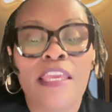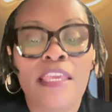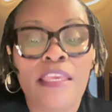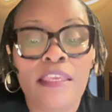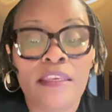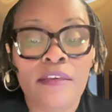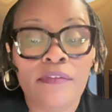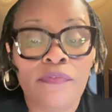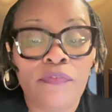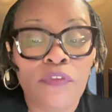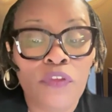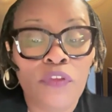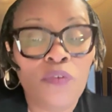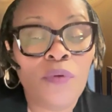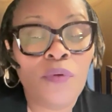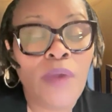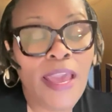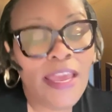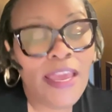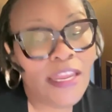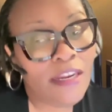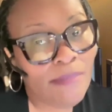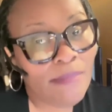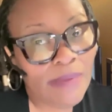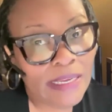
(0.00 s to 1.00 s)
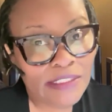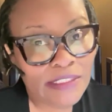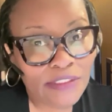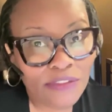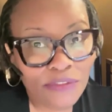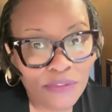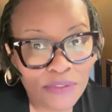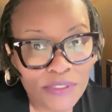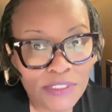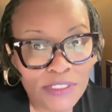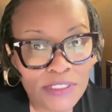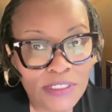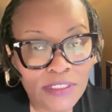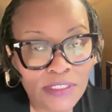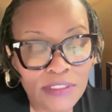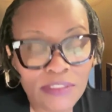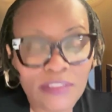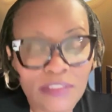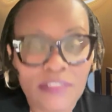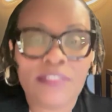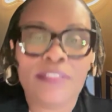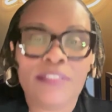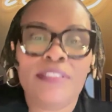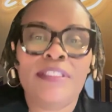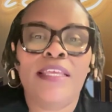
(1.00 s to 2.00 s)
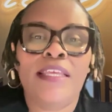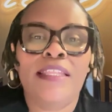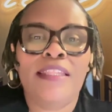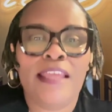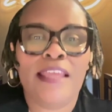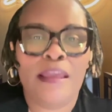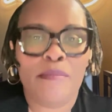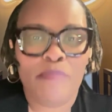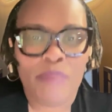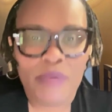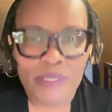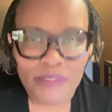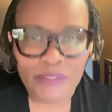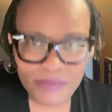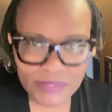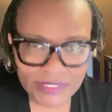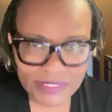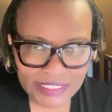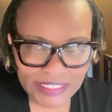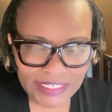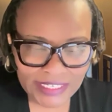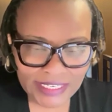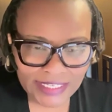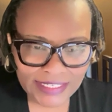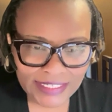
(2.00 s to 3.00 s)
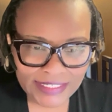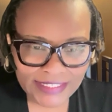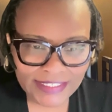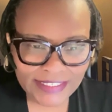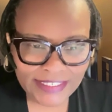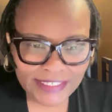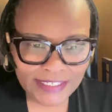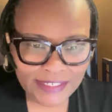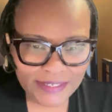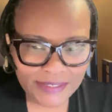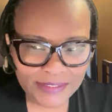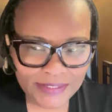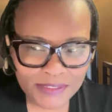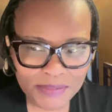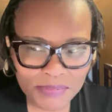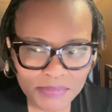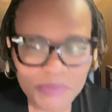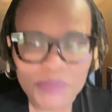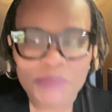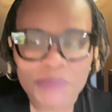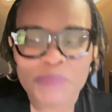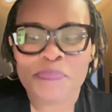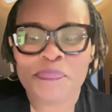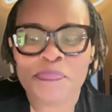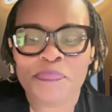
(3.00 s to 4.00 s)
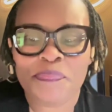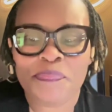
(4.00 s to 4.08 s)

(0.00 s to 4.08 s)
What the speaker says: if you itemize your deductions, that penalty is deductible.